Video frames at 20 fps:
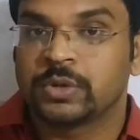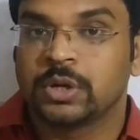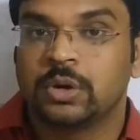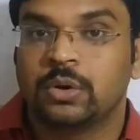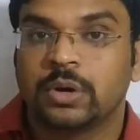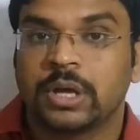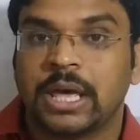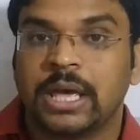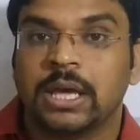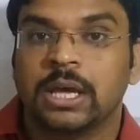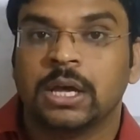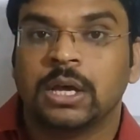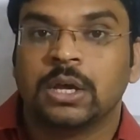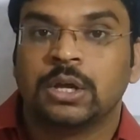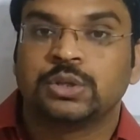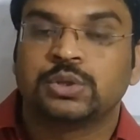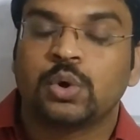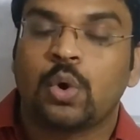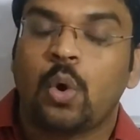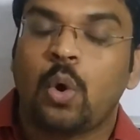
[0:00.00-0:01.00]
Okay,
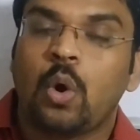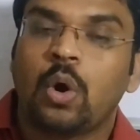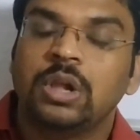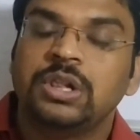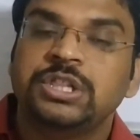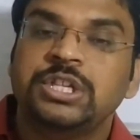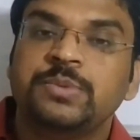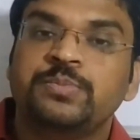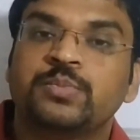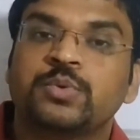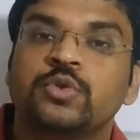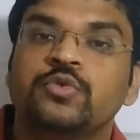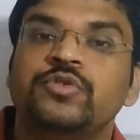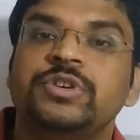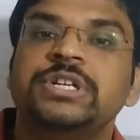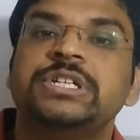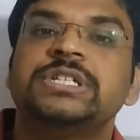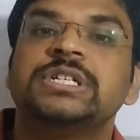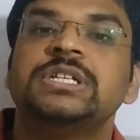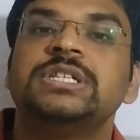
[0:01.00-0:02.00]
so all the
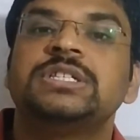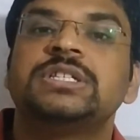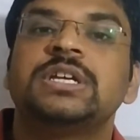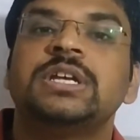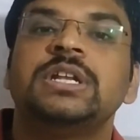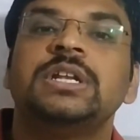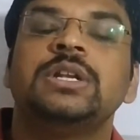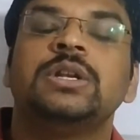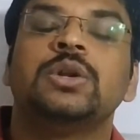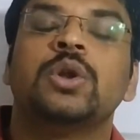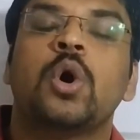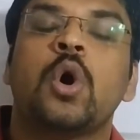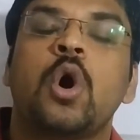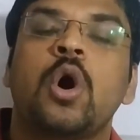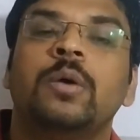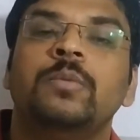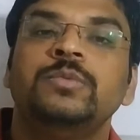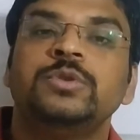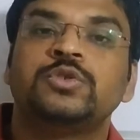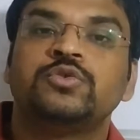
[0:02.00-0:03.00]
provisions and
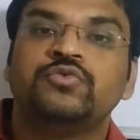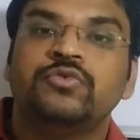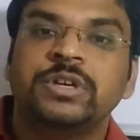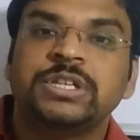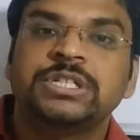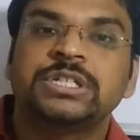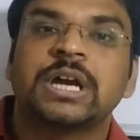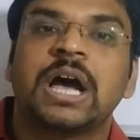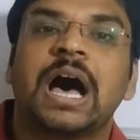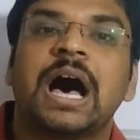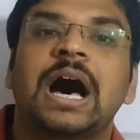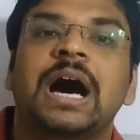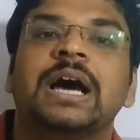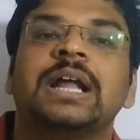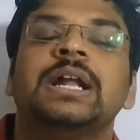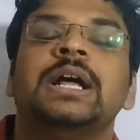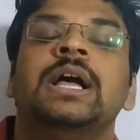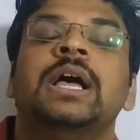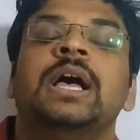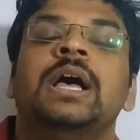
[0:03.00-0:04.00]
norms which
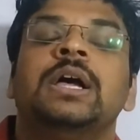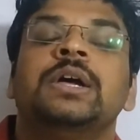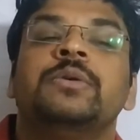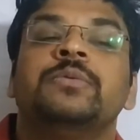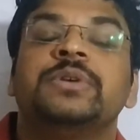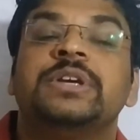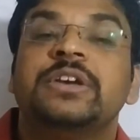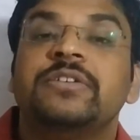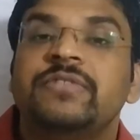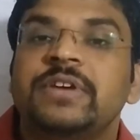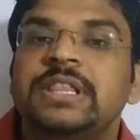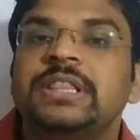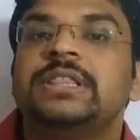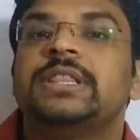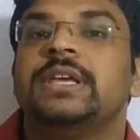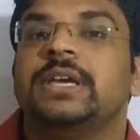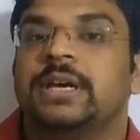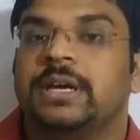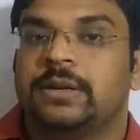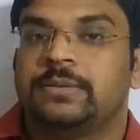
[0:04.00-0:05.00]
are given
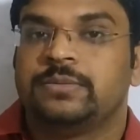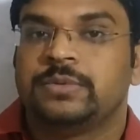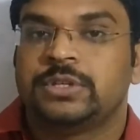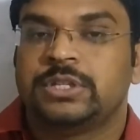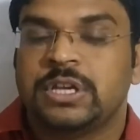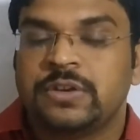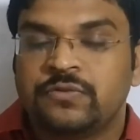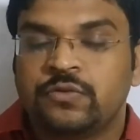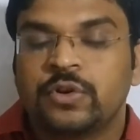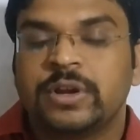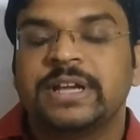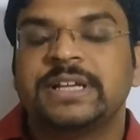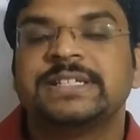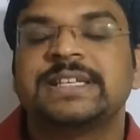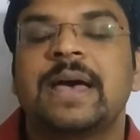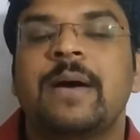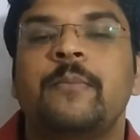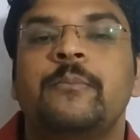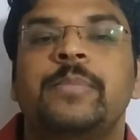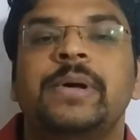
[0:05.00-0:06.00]
there, say for
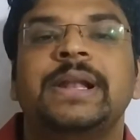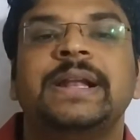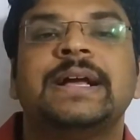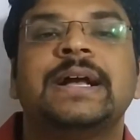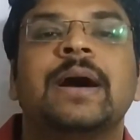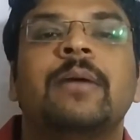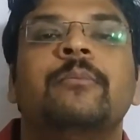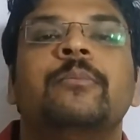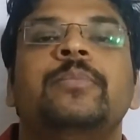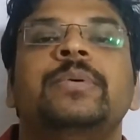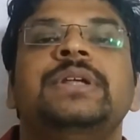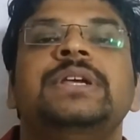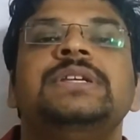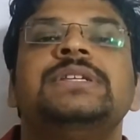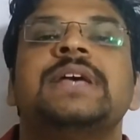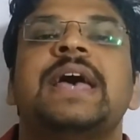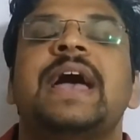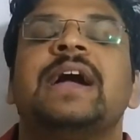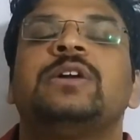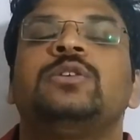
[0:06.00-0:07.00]
example Companies
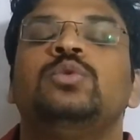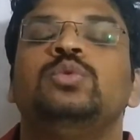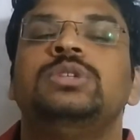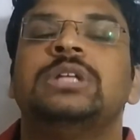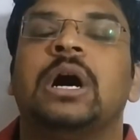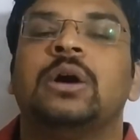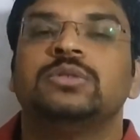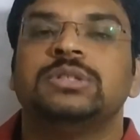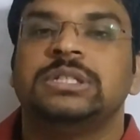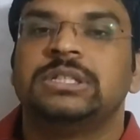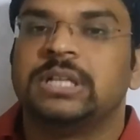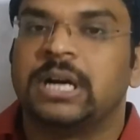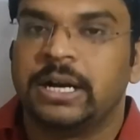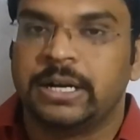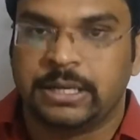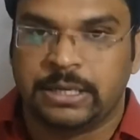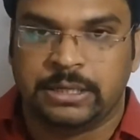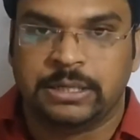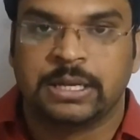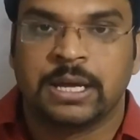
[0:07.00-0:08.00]
Act
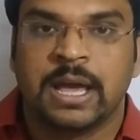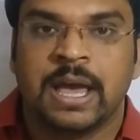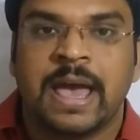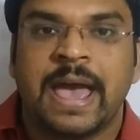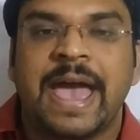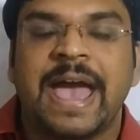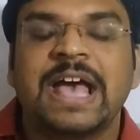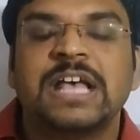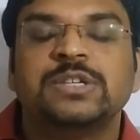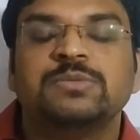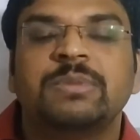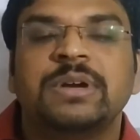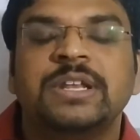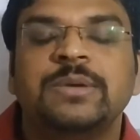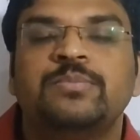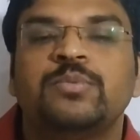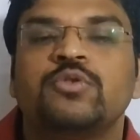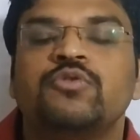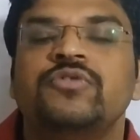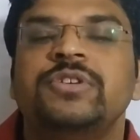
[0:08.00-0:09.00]
2013, as many
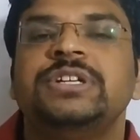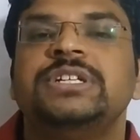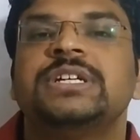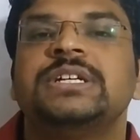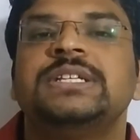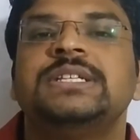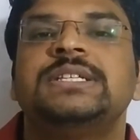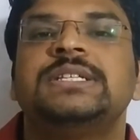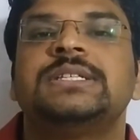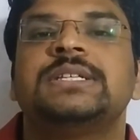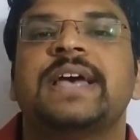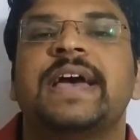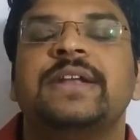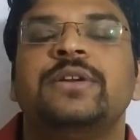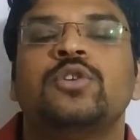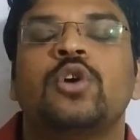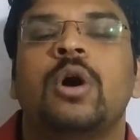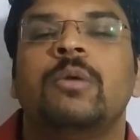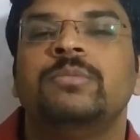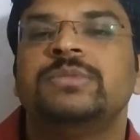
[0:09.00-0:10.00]
provisions and
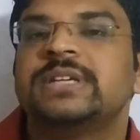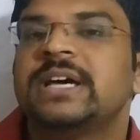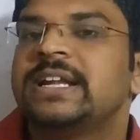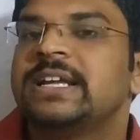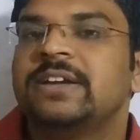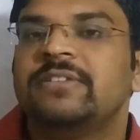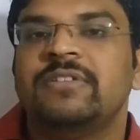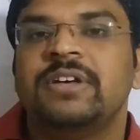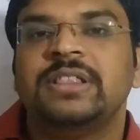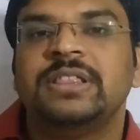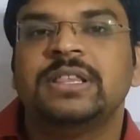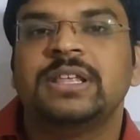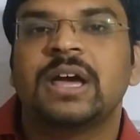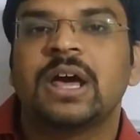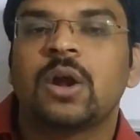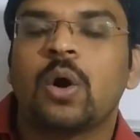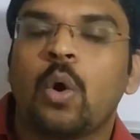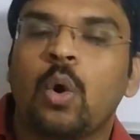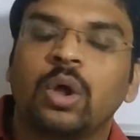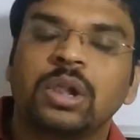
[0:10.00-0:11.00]
norms are given
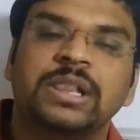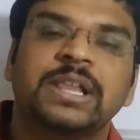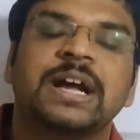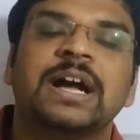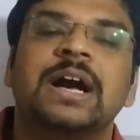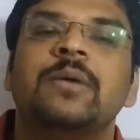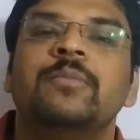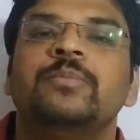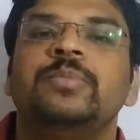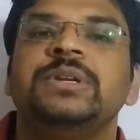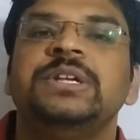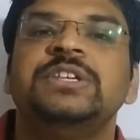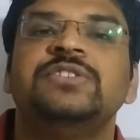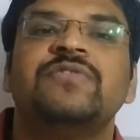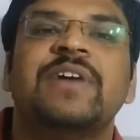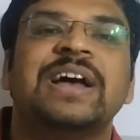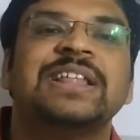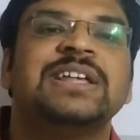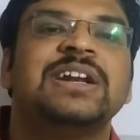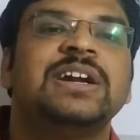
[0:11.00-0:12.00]
there, all the companies,
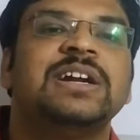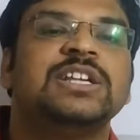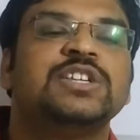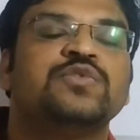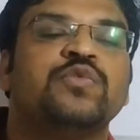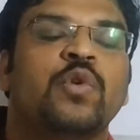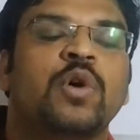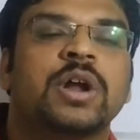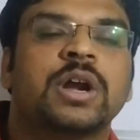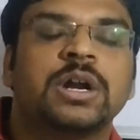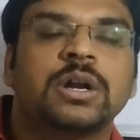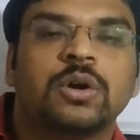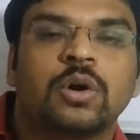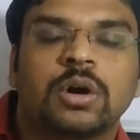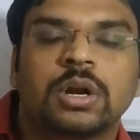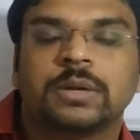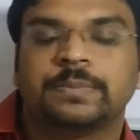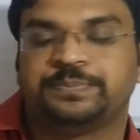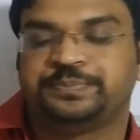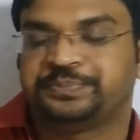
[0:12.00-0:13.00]
whether it is foreign
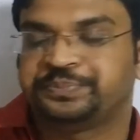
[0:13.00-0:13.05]
or